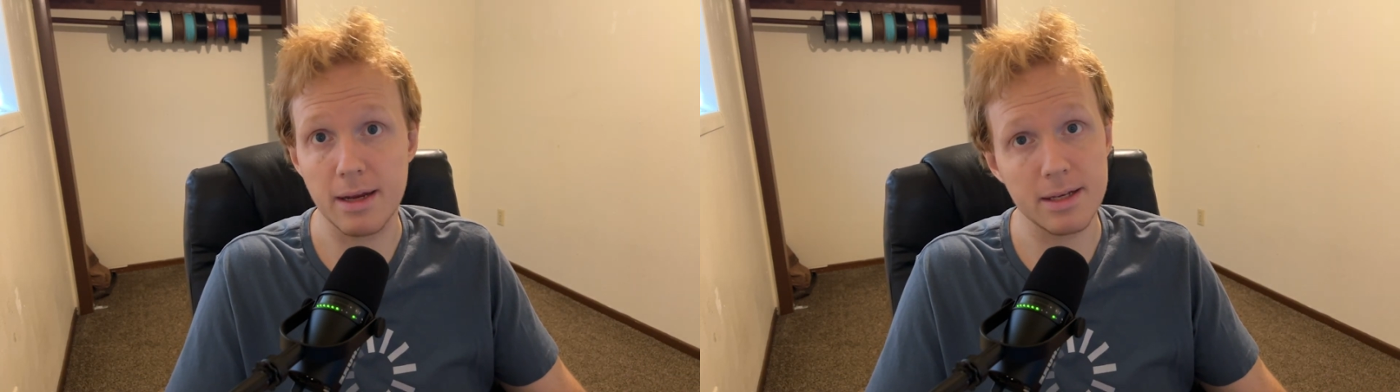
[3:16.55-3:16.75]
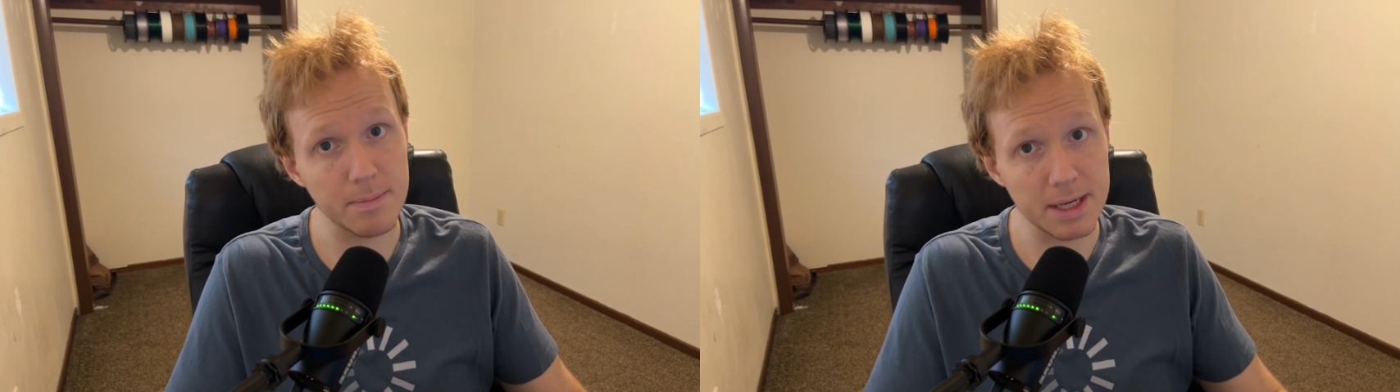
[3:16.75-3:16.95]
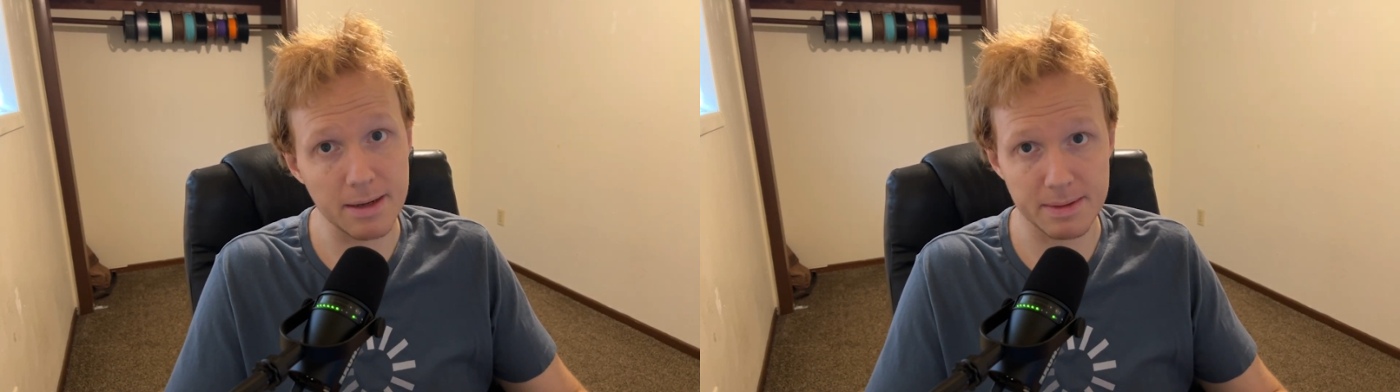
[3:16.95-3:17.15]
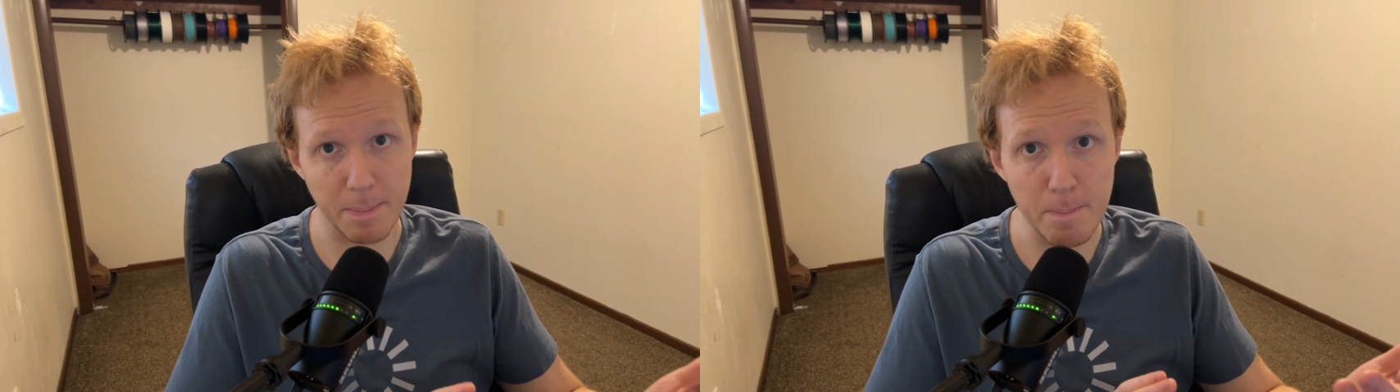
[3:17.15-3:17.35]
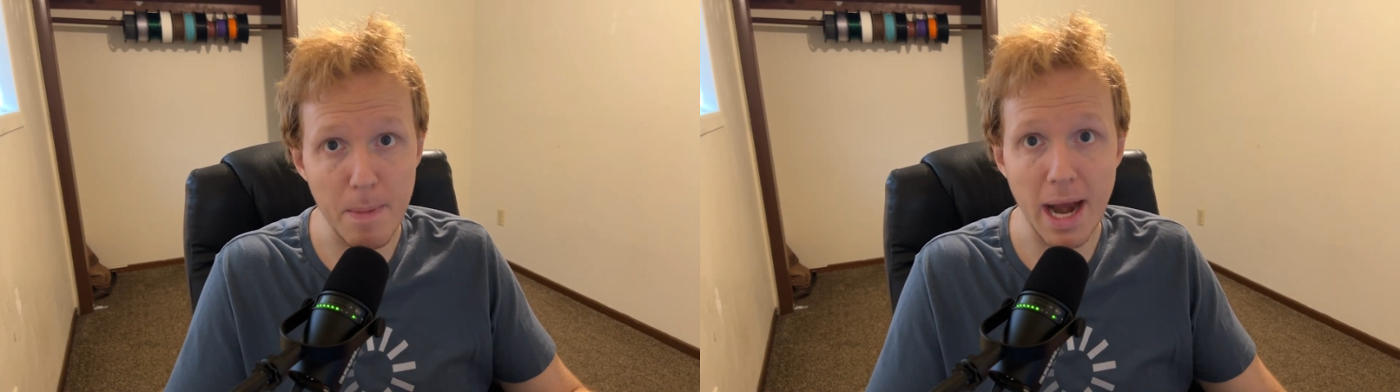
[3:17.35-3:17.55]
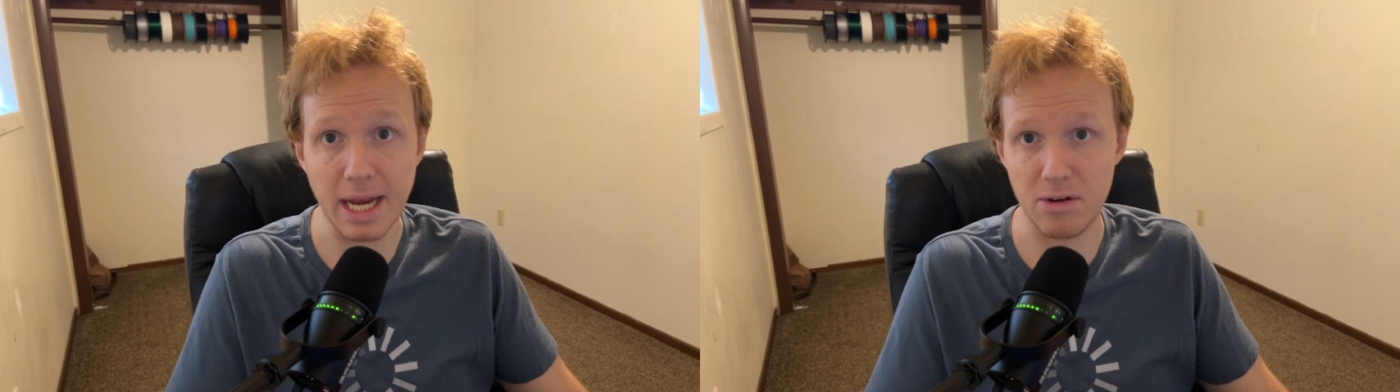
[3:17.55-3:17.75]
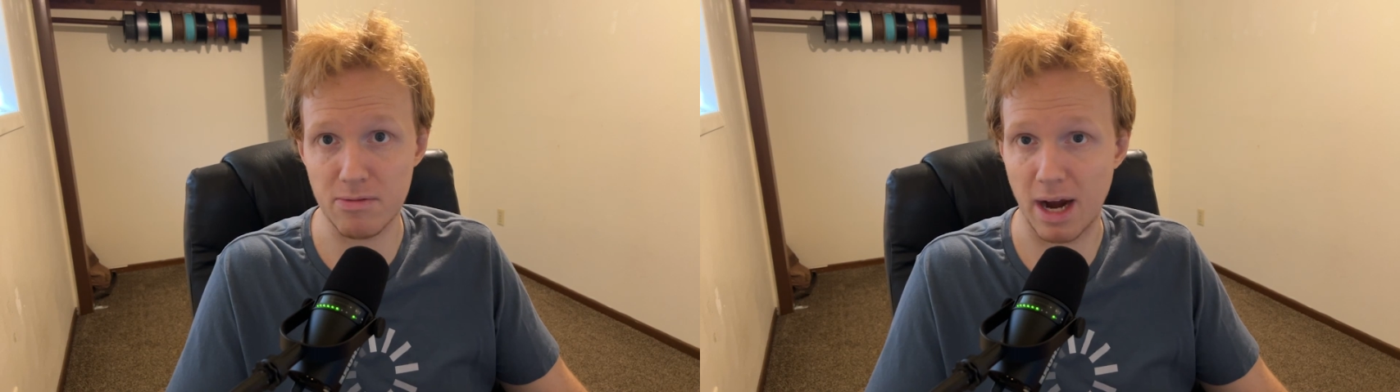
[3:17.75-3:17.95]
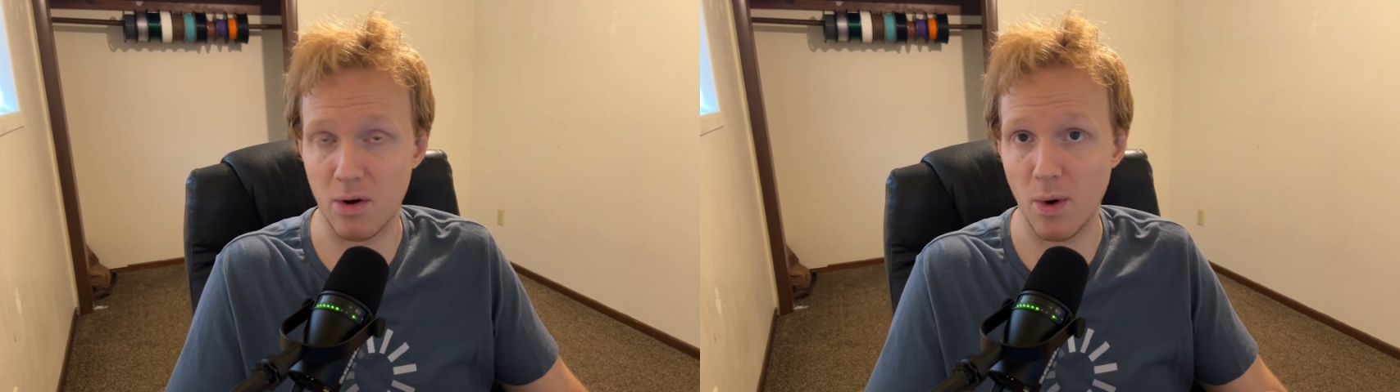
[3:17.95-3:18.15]
sometimes many
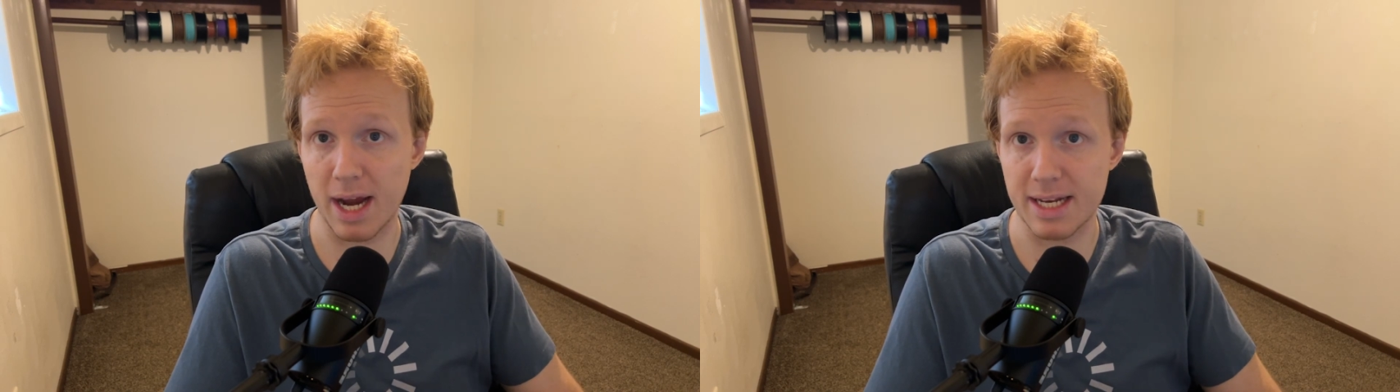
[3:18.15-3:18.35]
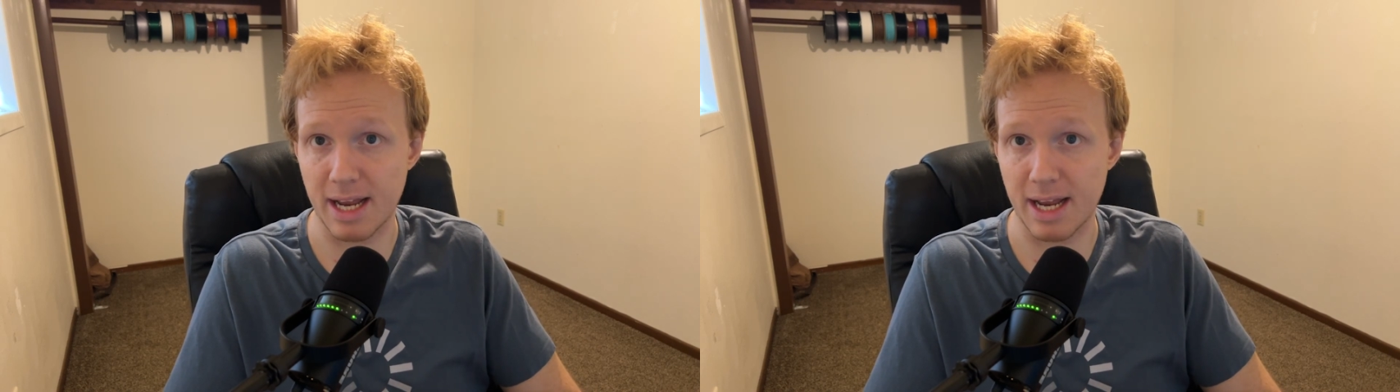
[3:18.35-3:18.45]
right ways